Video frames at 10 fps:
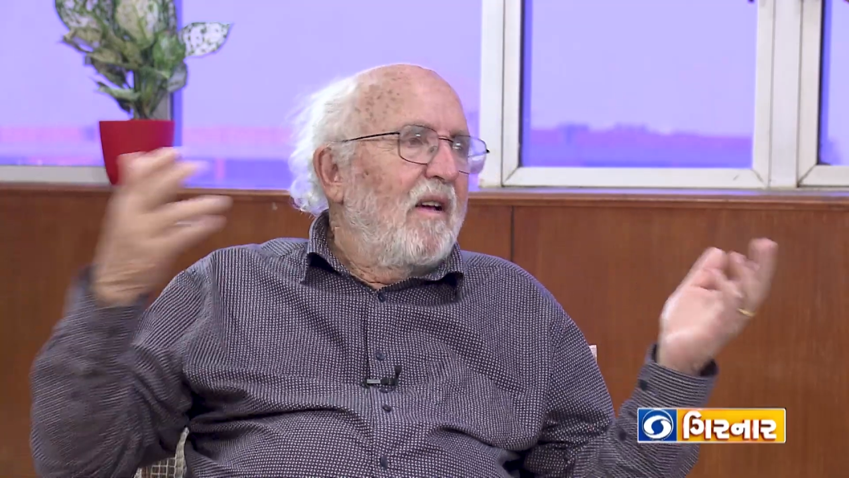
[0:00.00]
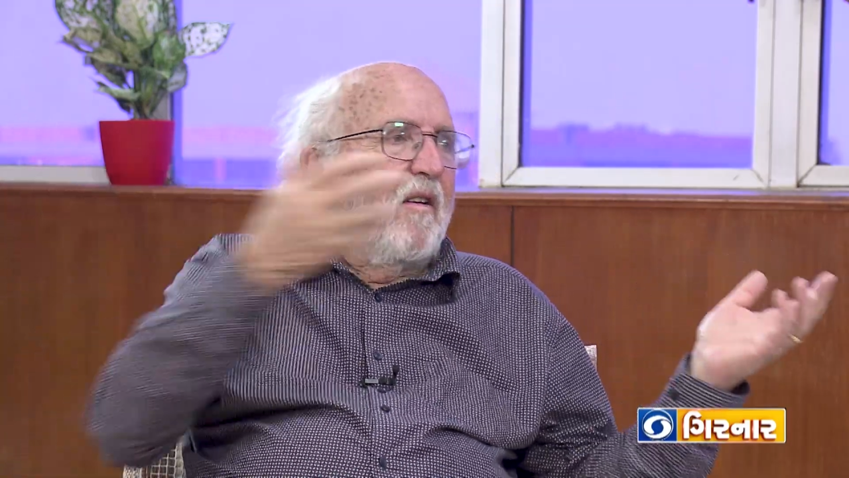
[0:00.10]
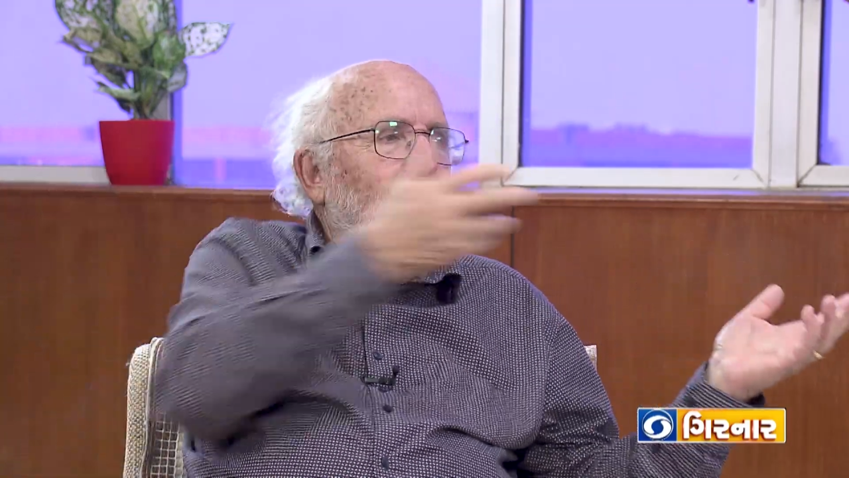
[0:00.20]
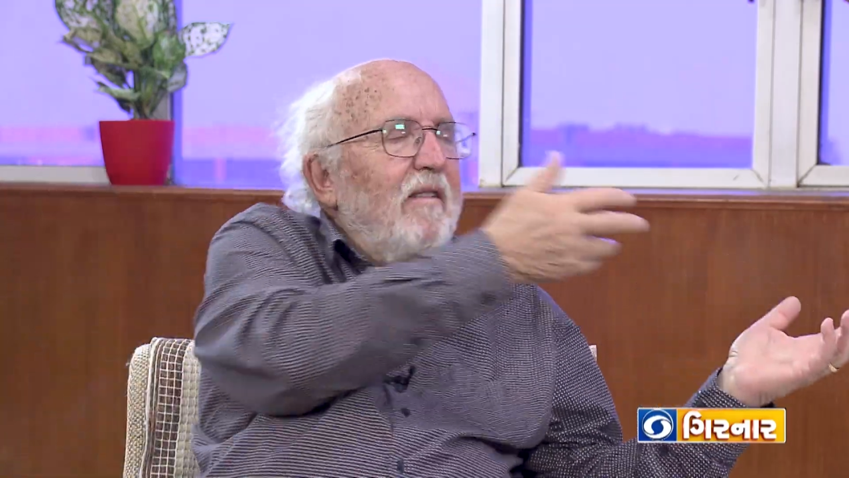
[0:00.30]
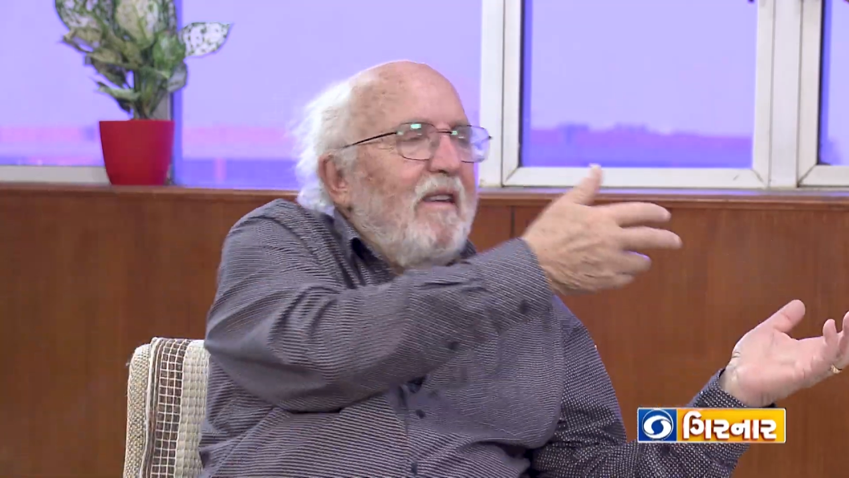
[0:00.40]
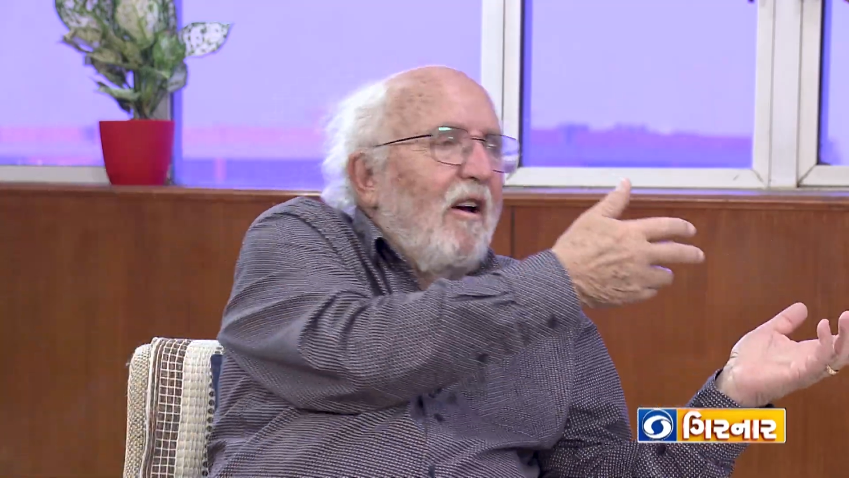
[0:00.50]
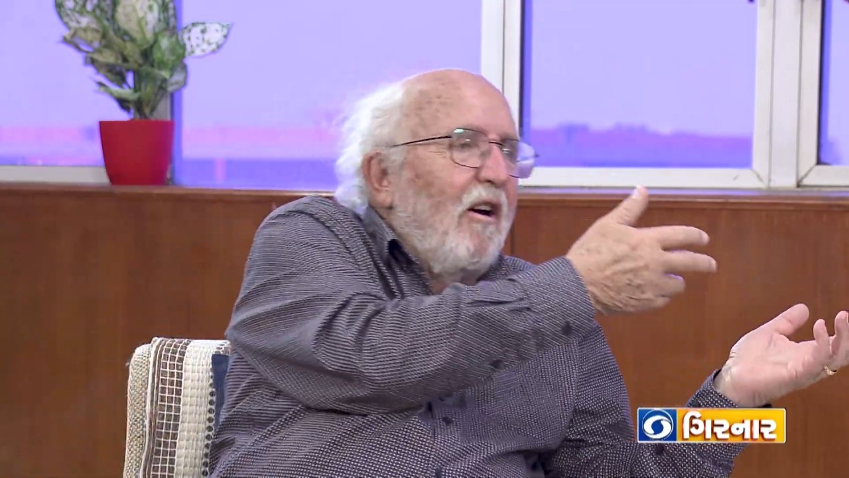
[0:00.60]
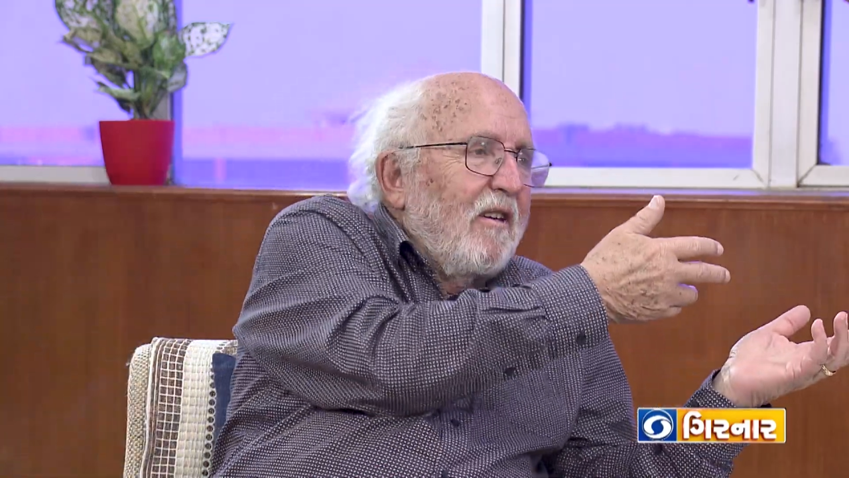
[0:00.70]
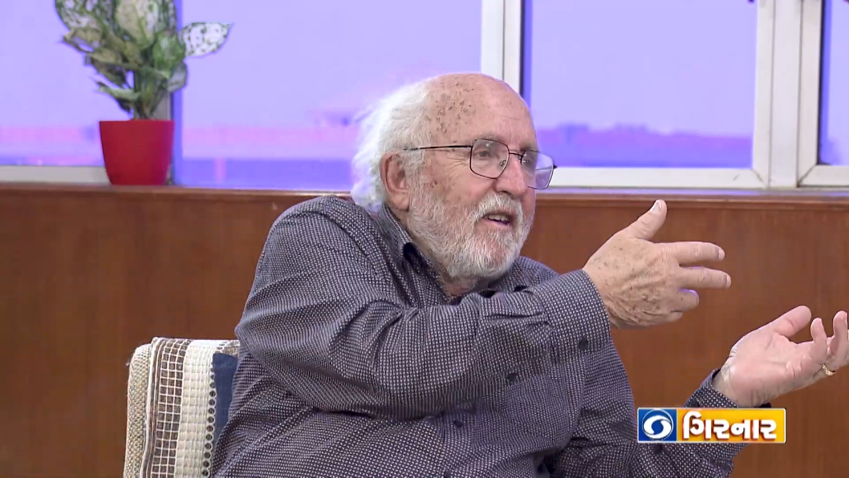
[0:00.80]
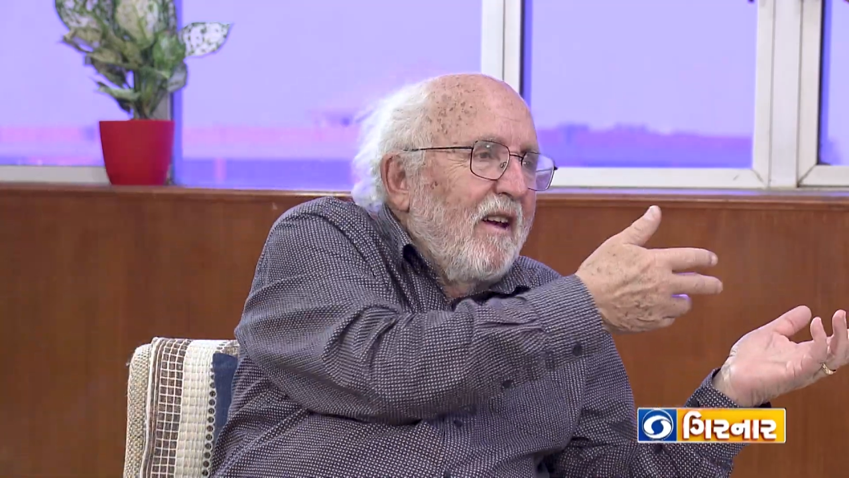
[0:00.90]
On the
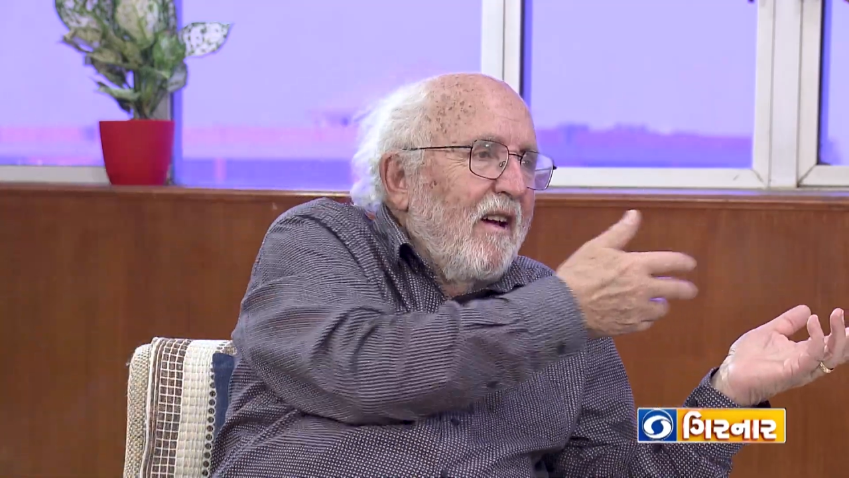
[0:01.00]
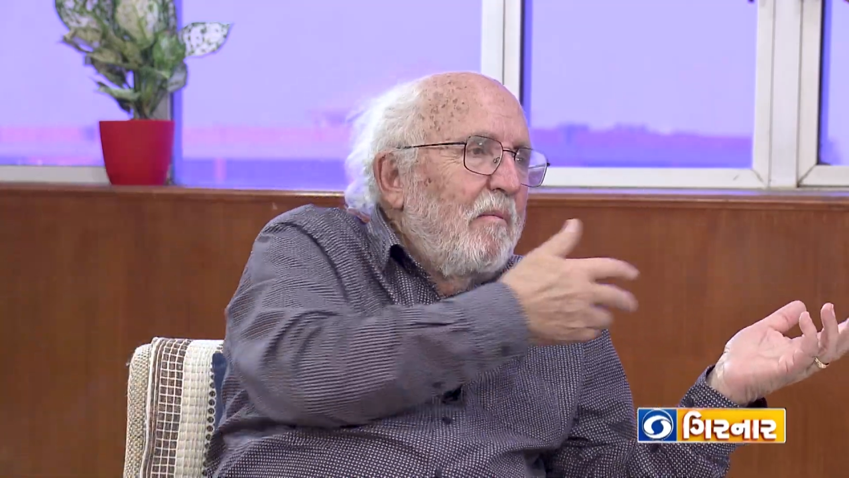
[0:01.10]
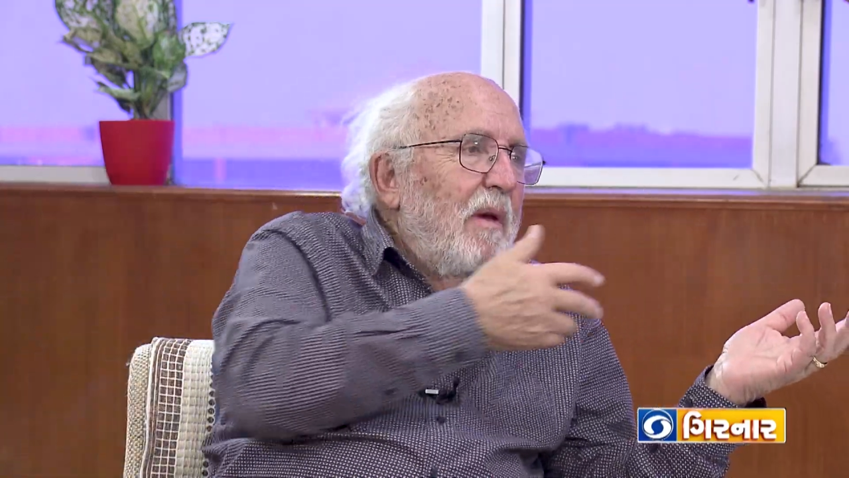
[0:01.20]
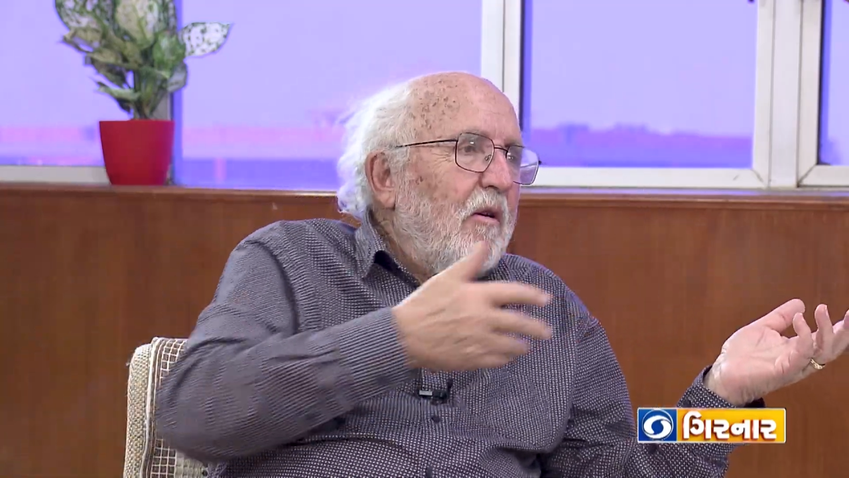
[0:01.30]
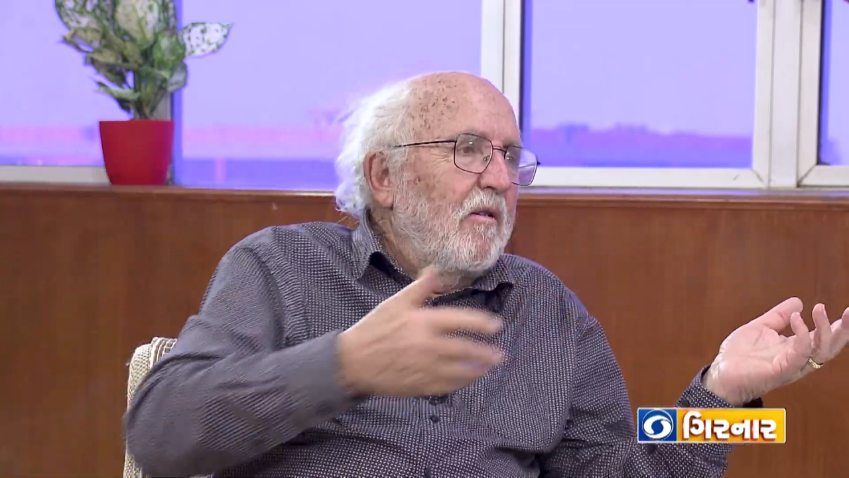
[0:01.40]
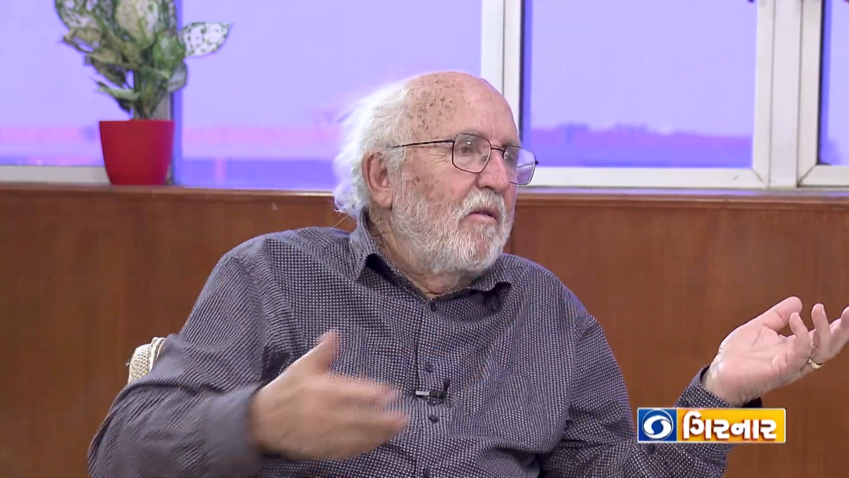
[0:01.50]
Earth, because